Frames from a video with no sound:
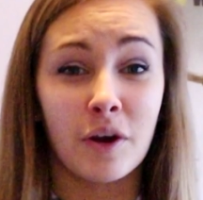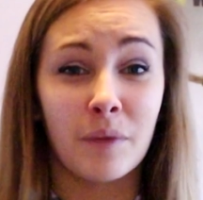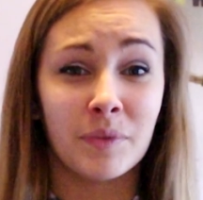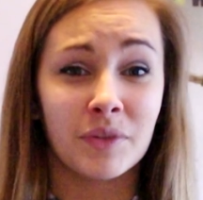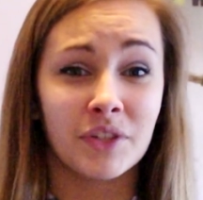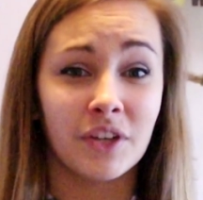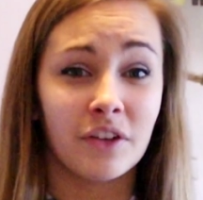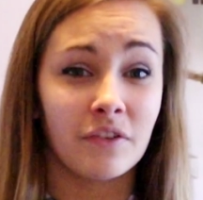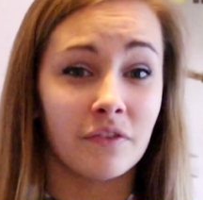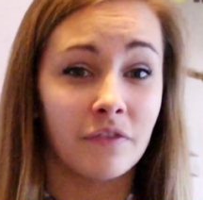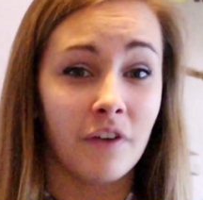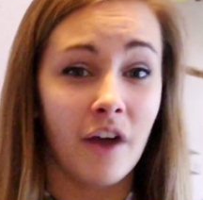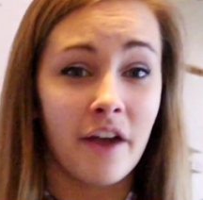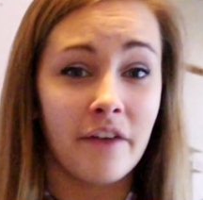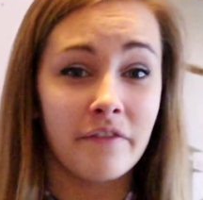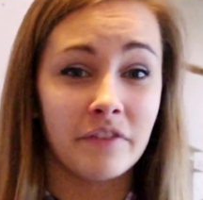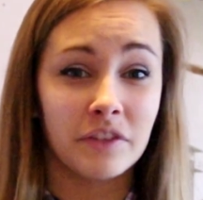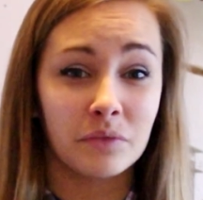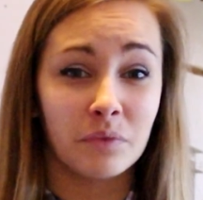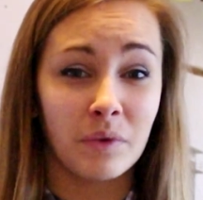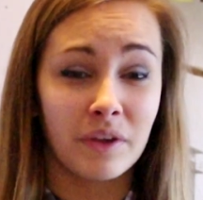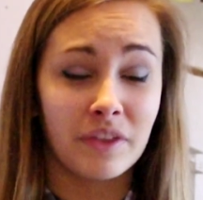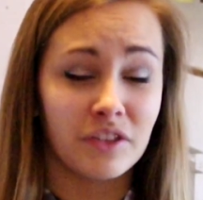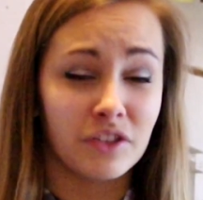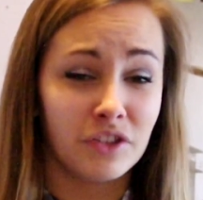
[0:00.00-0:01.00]
4 episode 5
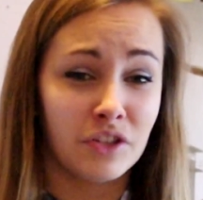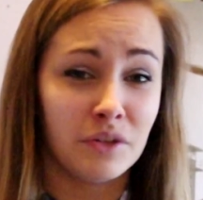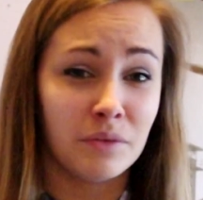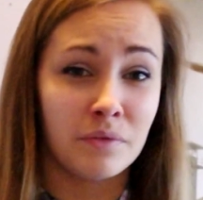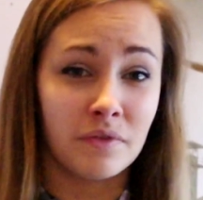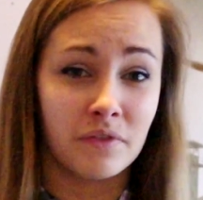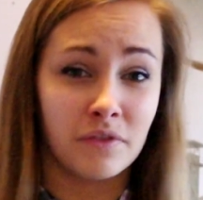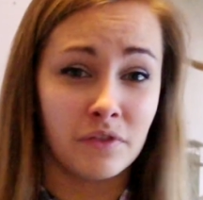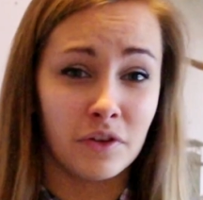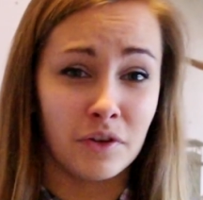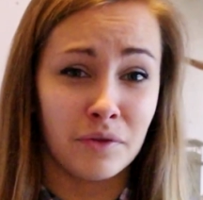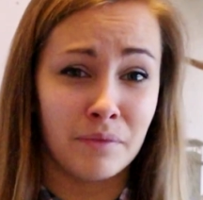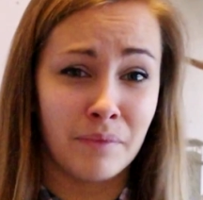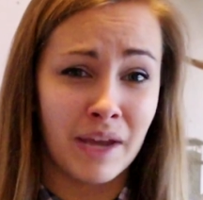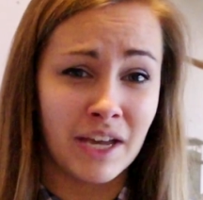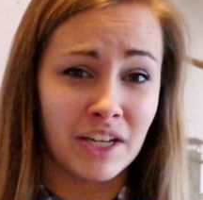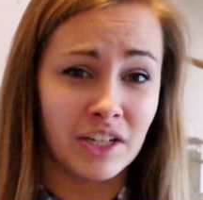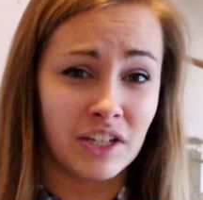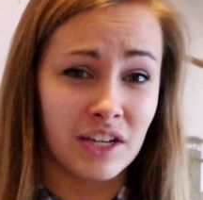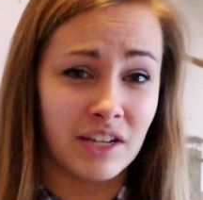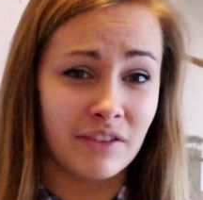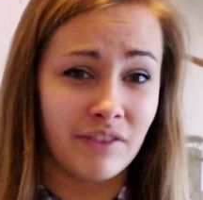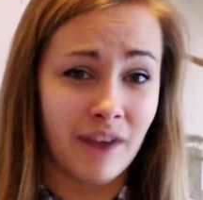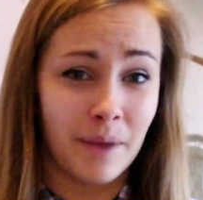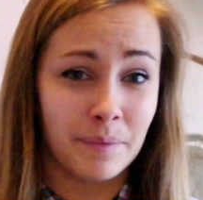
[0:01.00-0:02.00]
is when the super flu
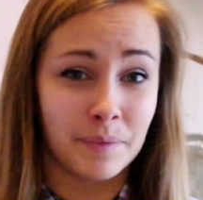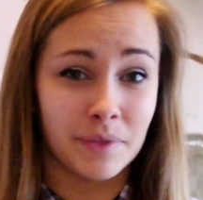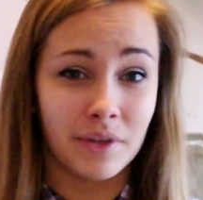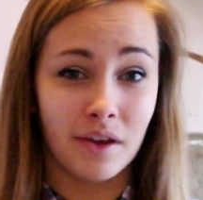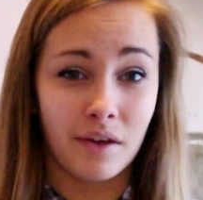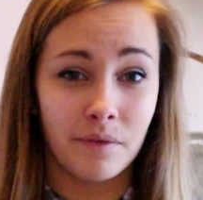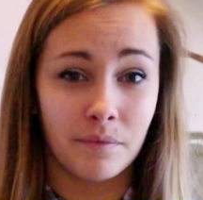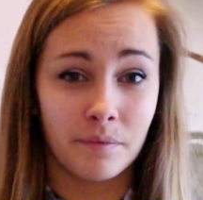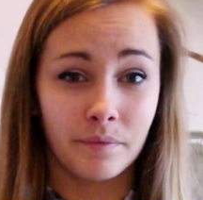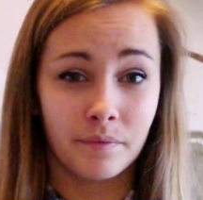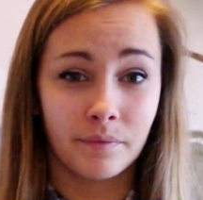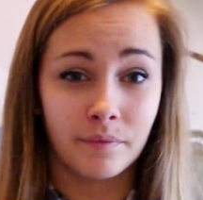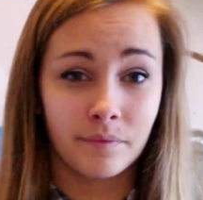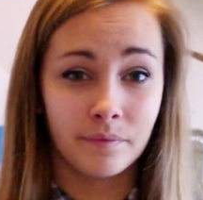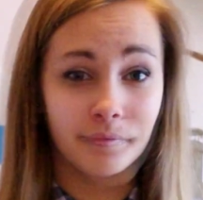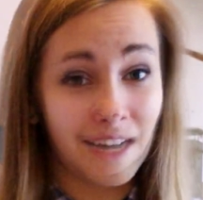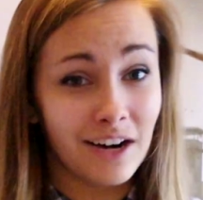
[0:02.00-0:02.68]
majorly wraps up.